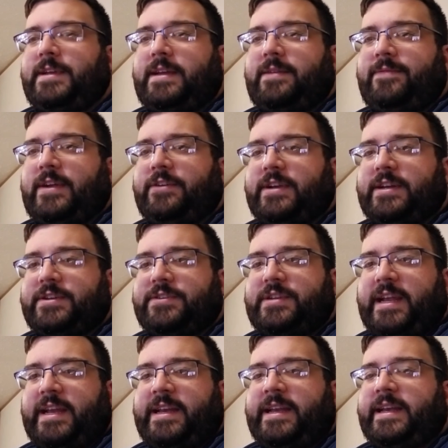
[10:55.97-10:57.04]
Very
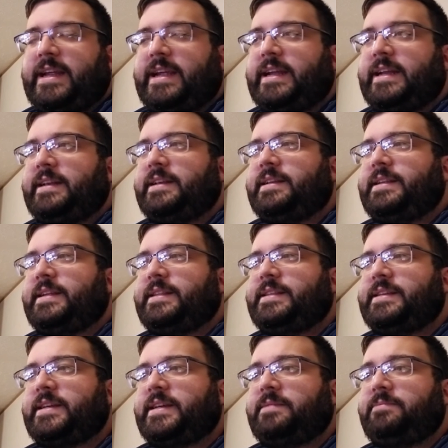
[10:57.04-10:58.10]
entertaining, and it's